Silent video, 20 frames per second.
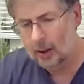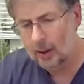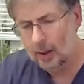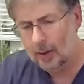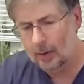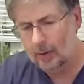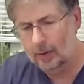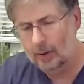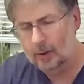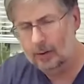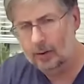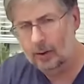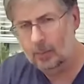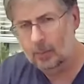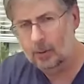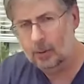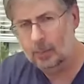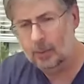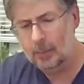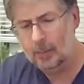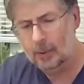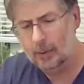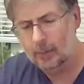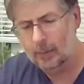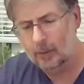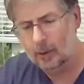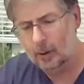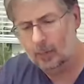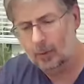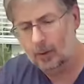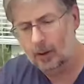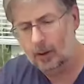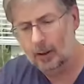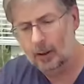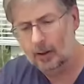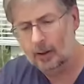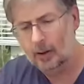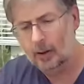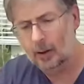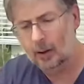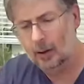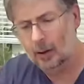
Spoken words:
This seems to be a bit firmer than that.